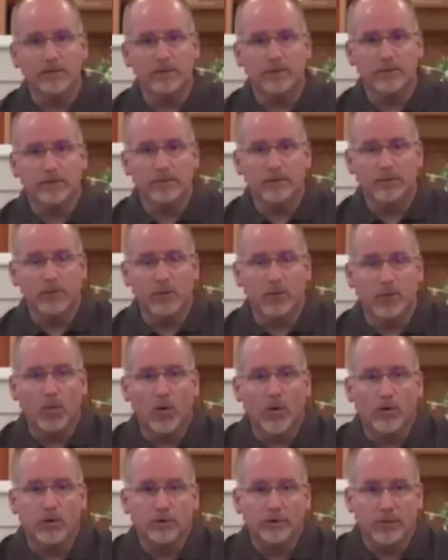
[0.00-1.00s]
the
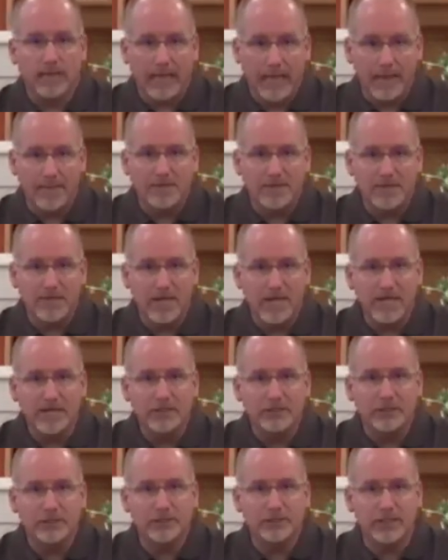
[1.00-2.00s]
words
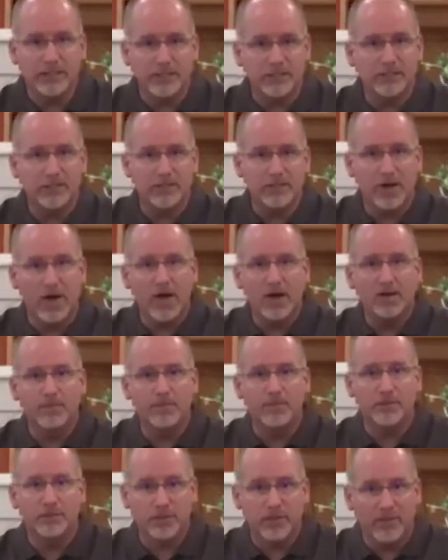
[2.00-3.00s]
lamentations is
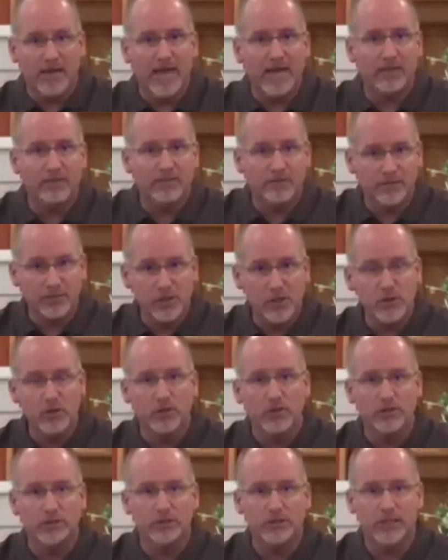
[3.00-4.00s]
synonymous to that of a
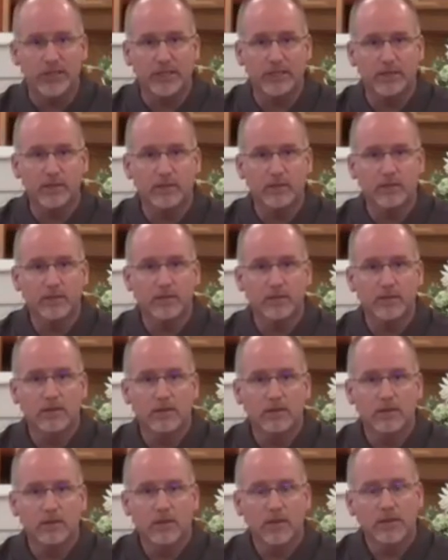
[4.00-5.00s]
eulogy,
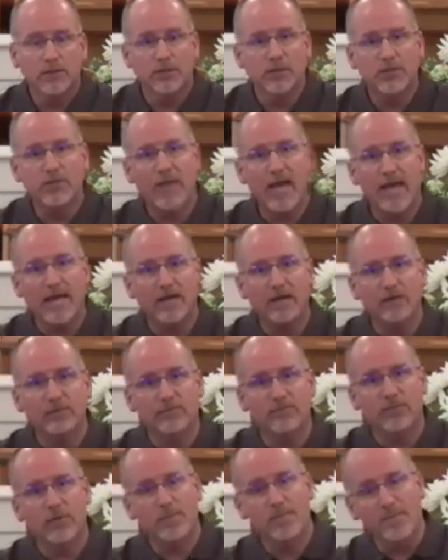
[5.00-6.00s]
to that
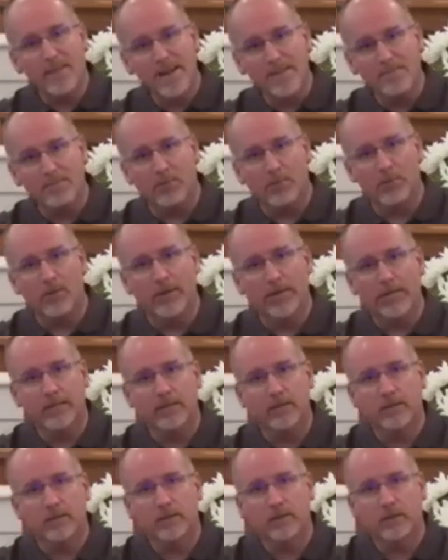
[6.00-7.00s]
of remembering,
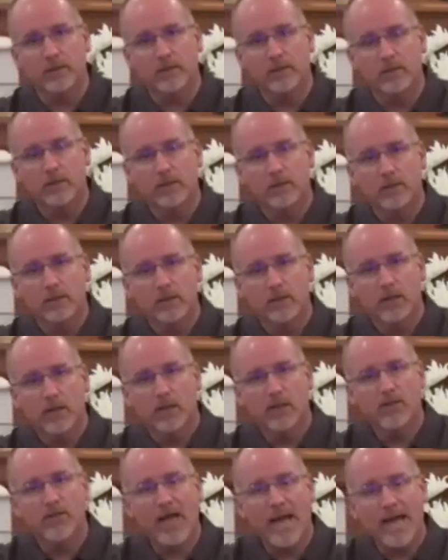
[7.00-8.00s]

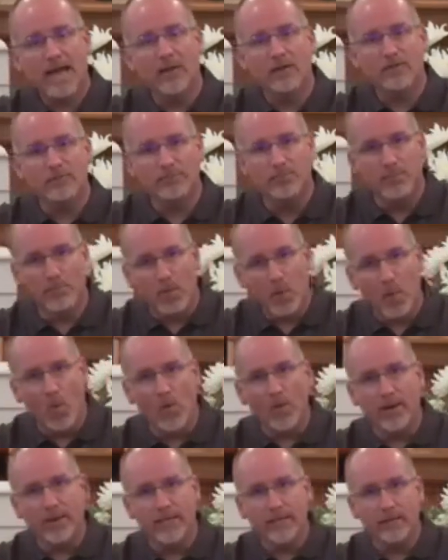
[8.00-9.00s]
that of
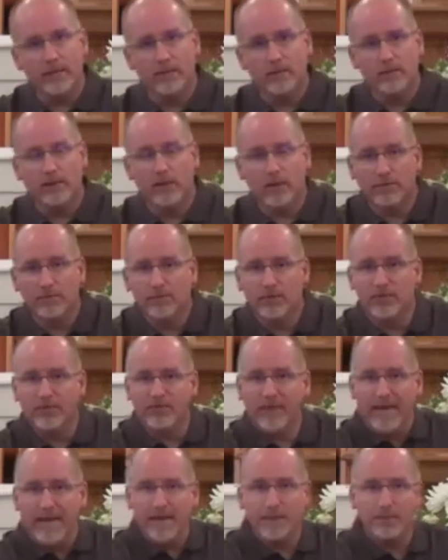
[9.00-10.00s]
mourning of the
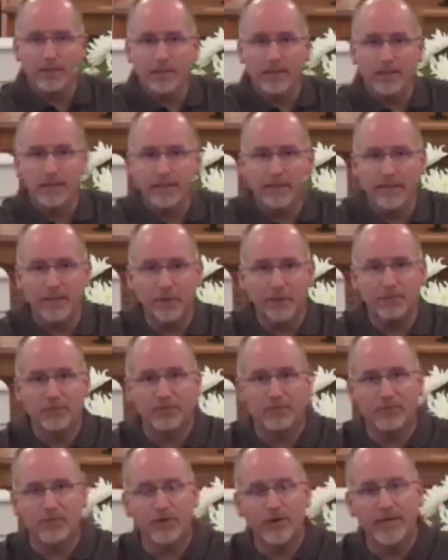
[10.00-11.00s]
family and of the
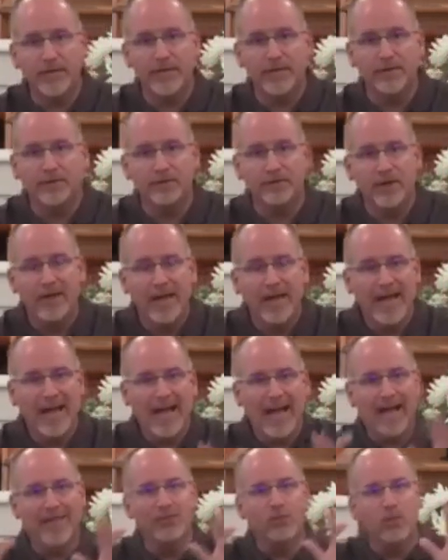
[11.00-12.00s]
friends,
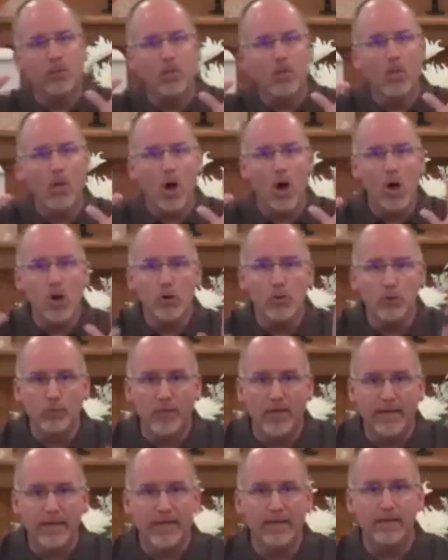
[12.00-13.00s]
and the woe
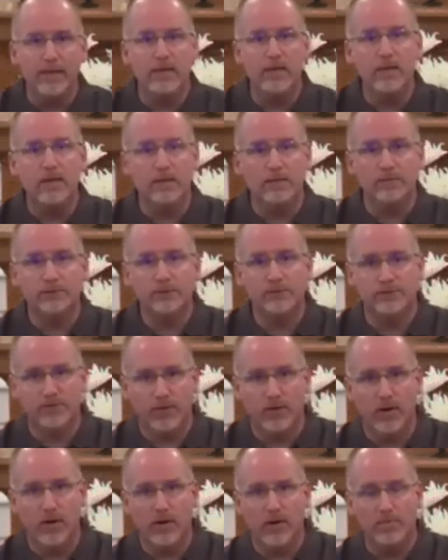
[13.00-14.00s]
that comes
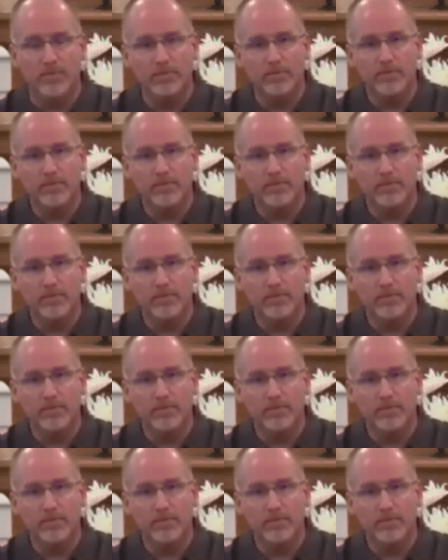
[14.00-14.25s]
from